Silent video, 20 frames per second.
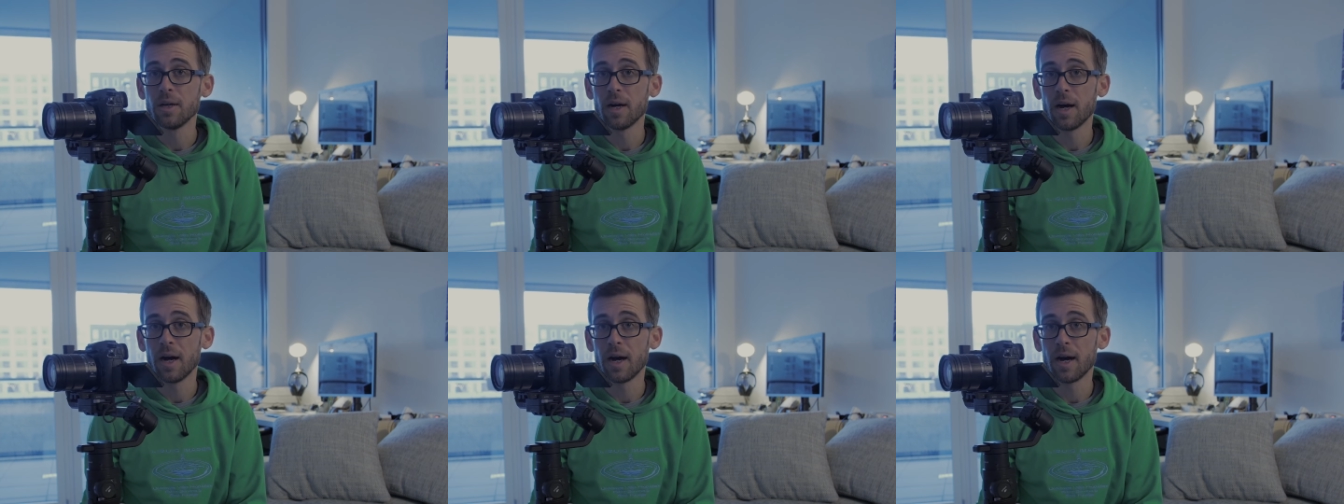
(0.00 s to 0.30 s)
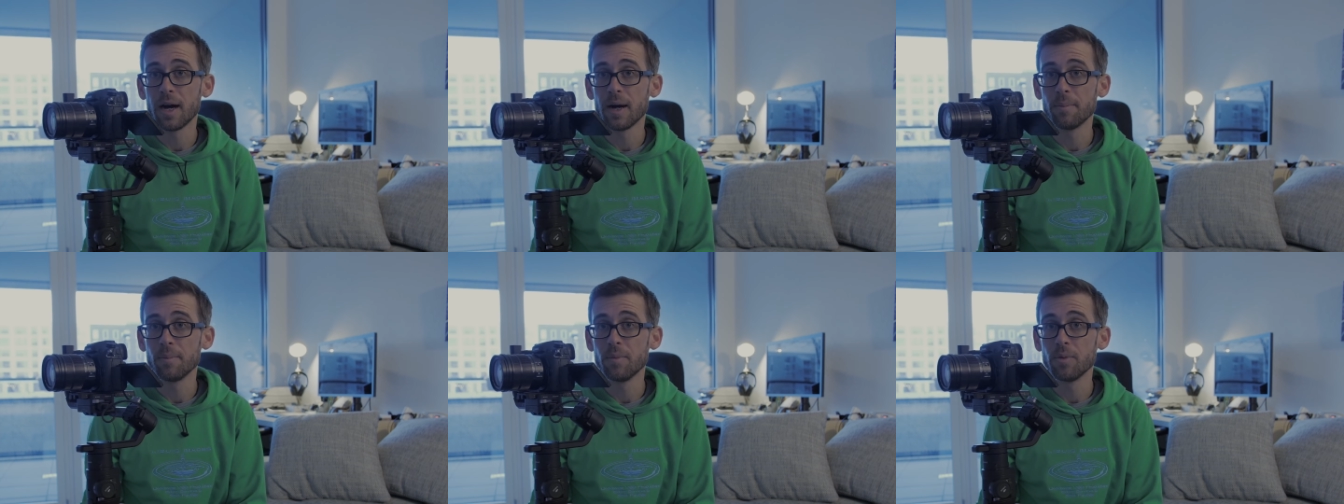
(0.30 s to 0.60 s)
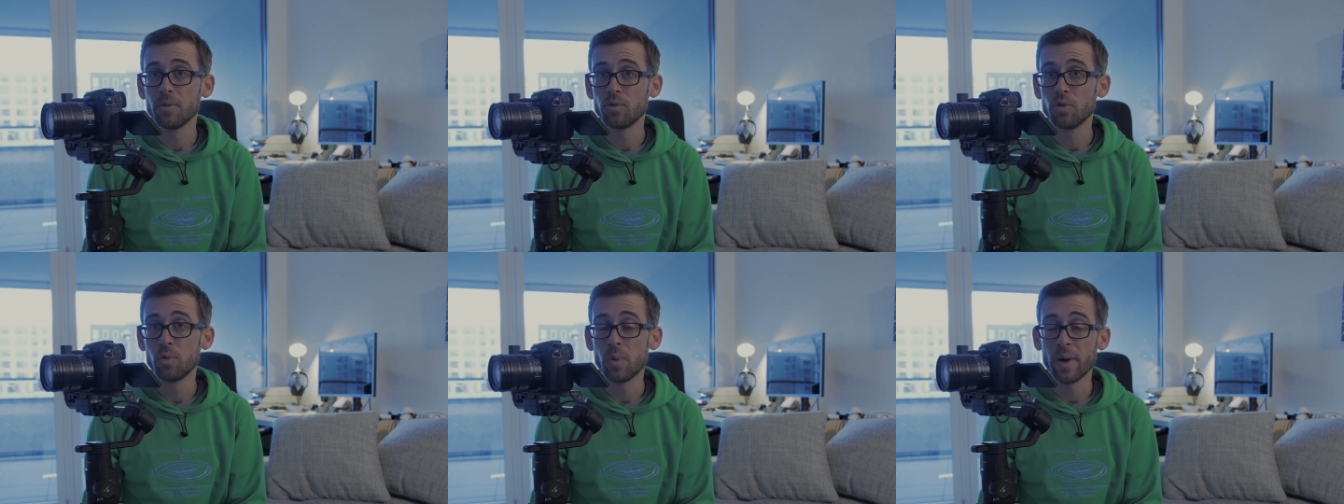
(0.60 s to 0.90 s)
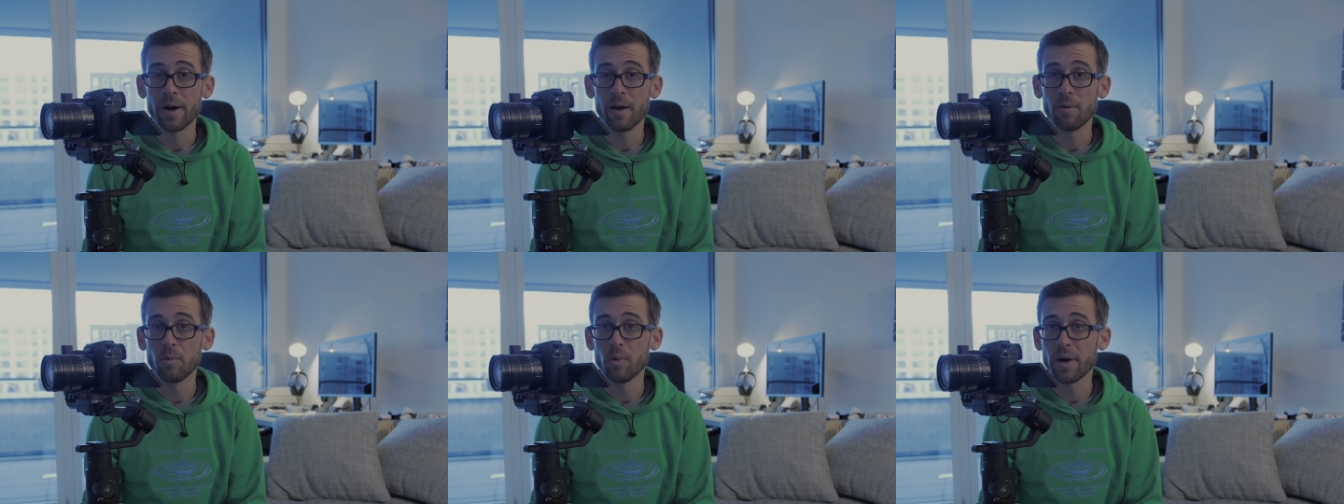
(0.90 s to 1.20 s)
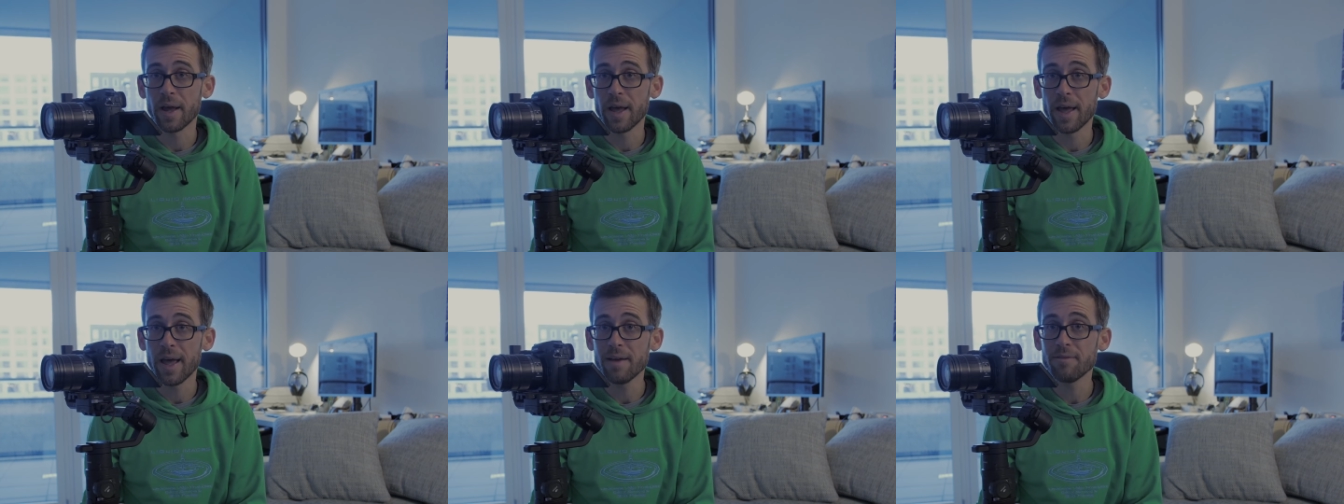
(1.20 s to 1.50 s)
to where I
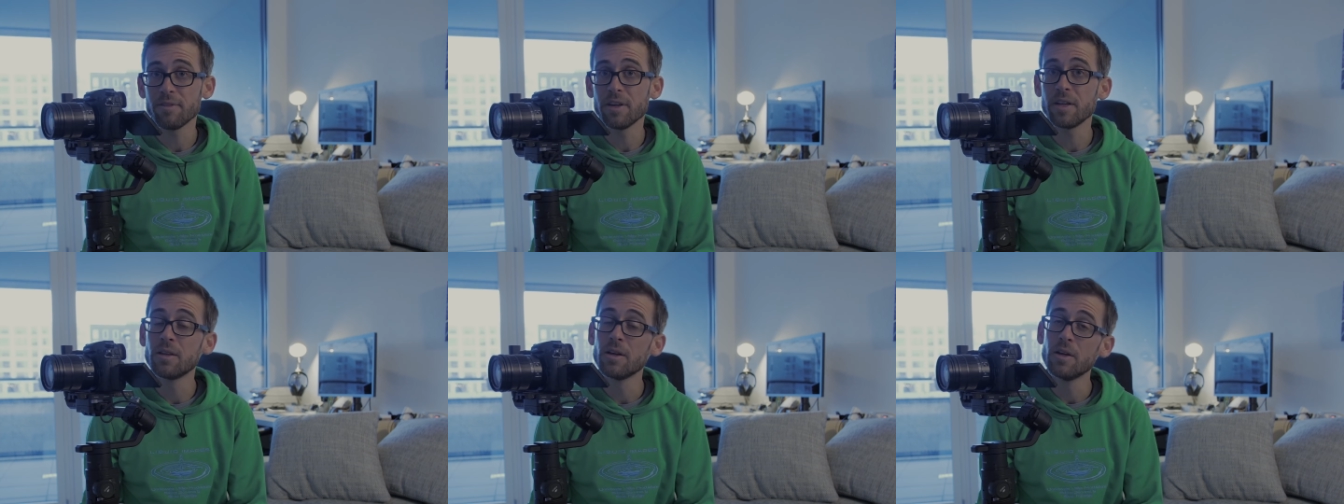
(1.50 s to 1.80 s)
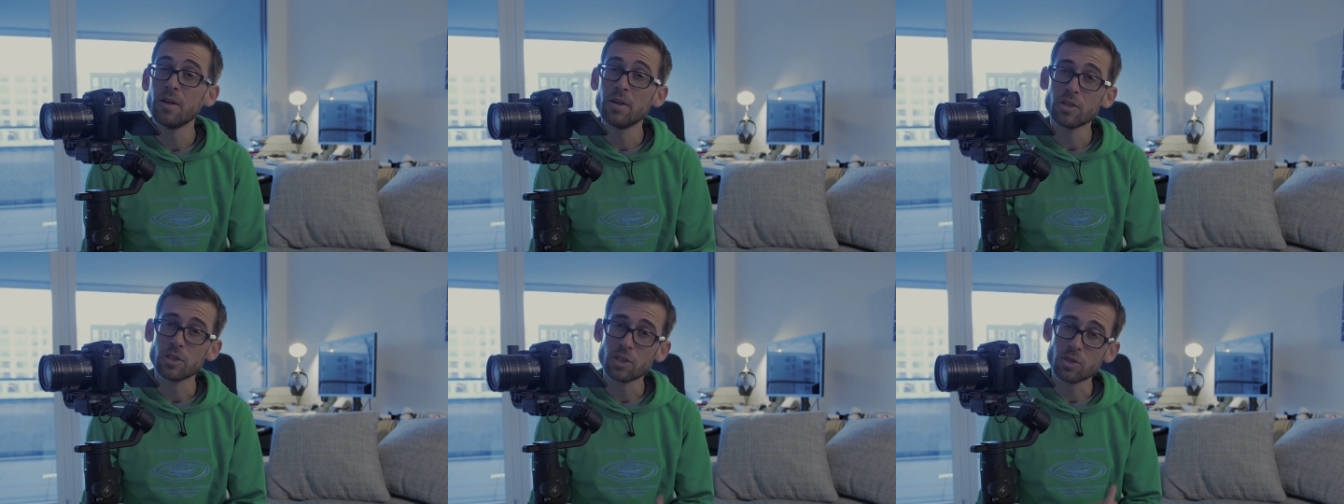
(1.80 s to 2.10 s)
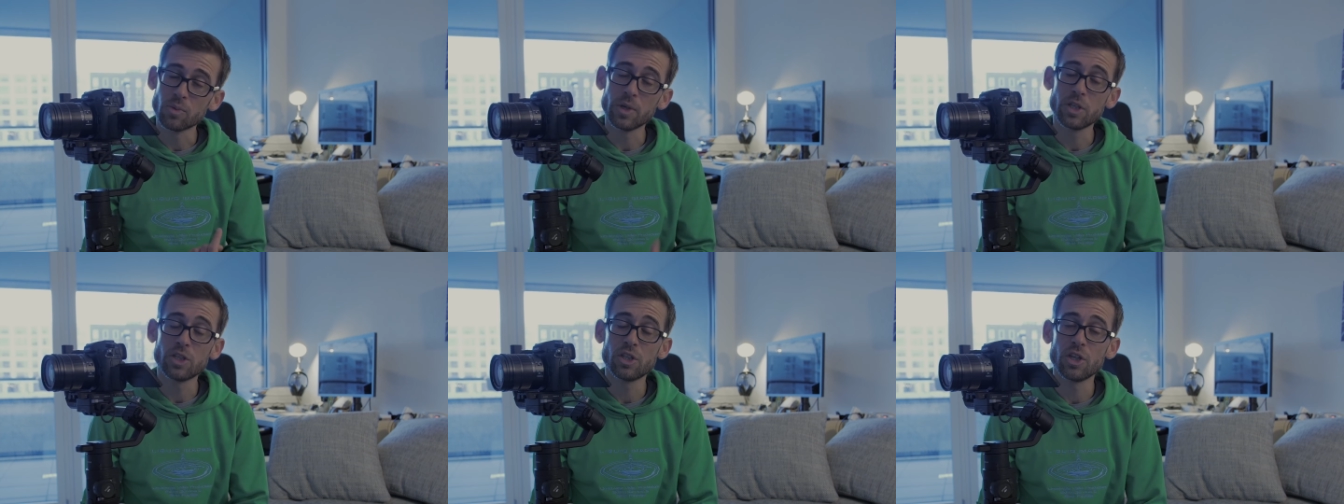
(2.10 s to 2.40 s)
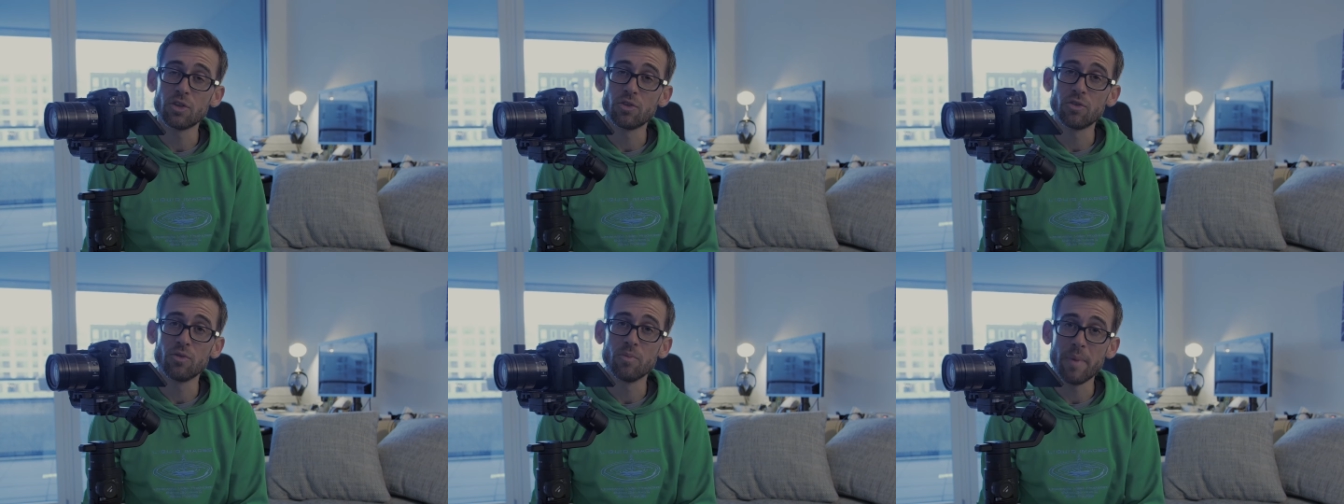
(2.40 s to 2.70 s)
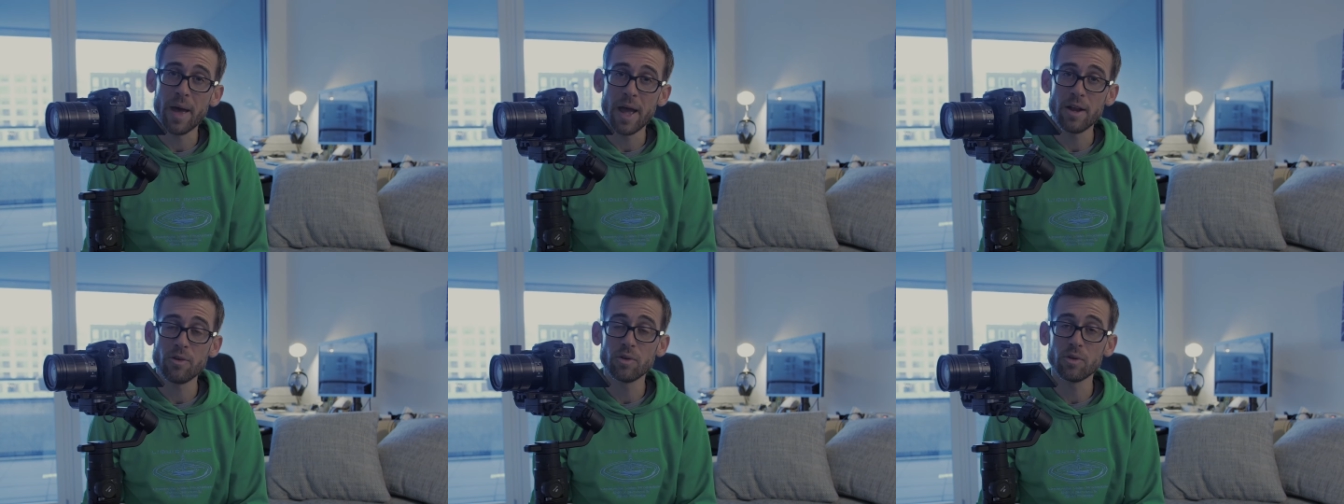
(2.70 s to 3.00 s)
want to have it, switch it to
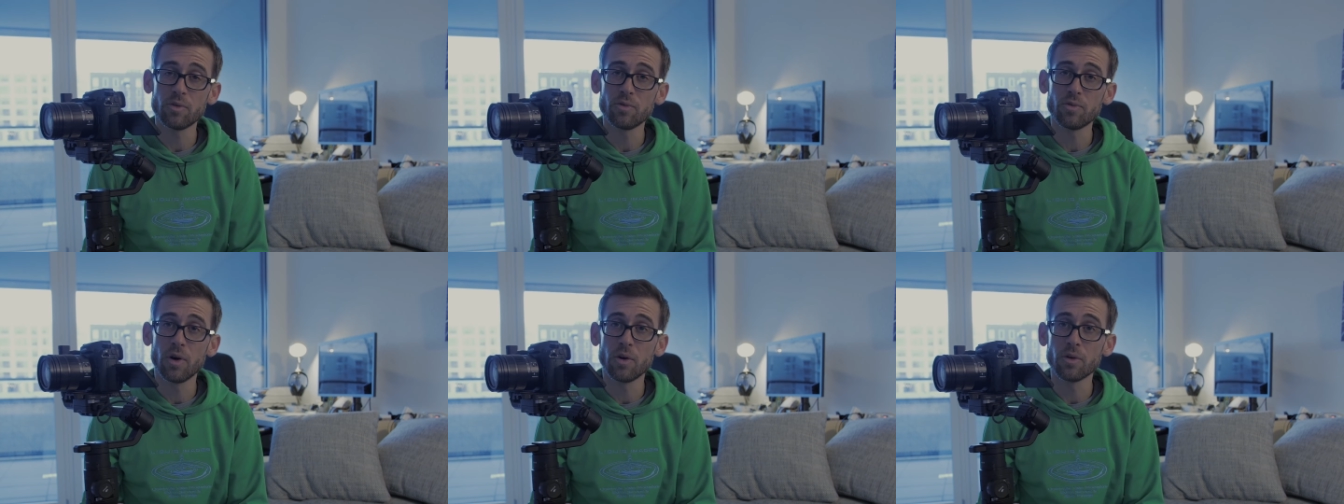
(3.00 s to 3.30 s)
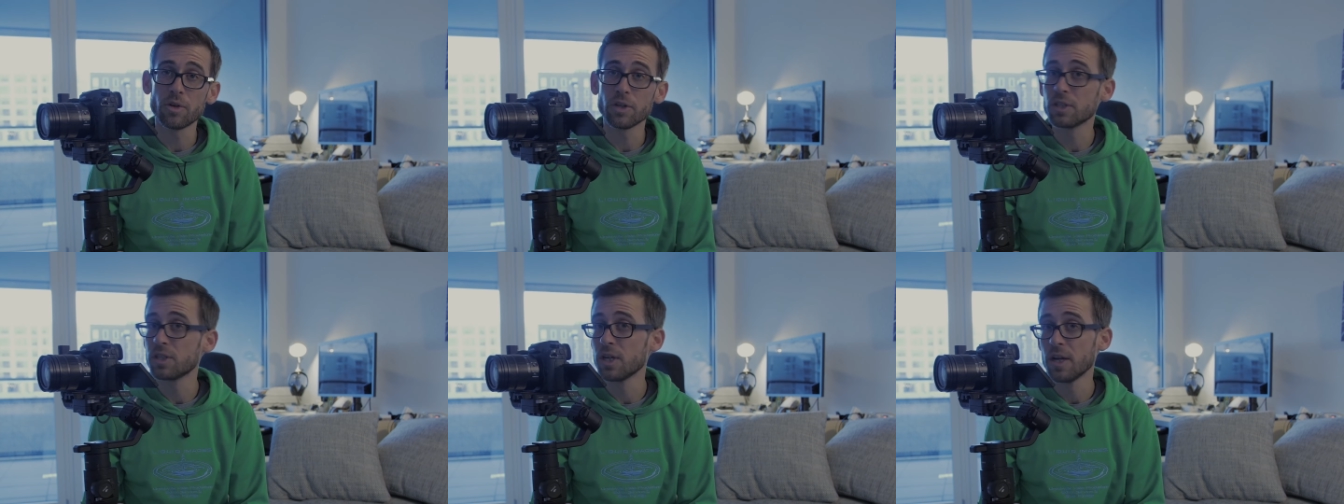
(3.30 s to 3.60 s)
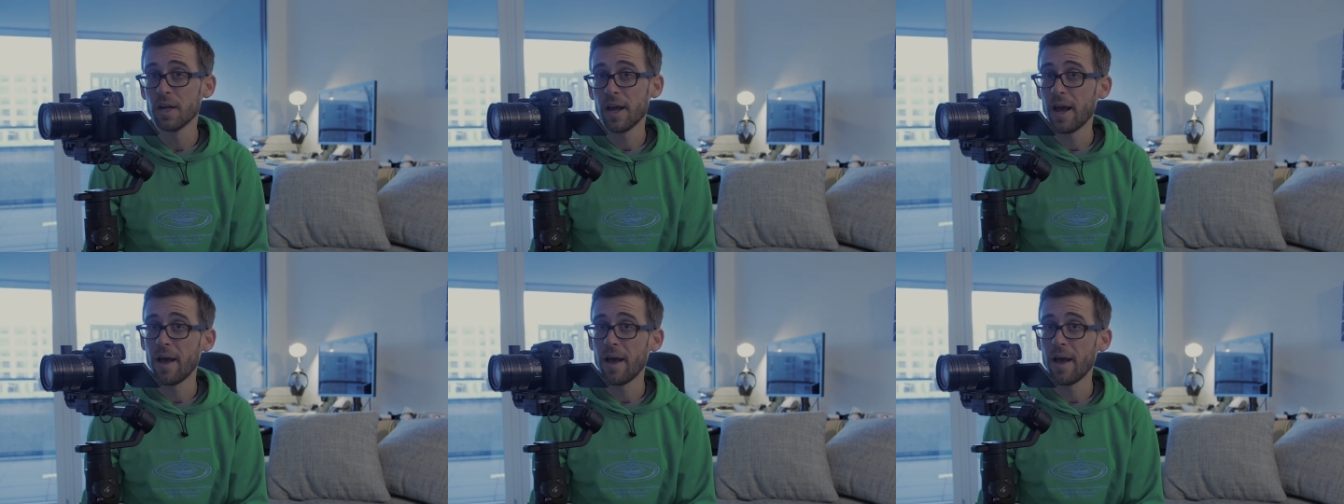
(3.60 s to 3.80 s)
manual focus,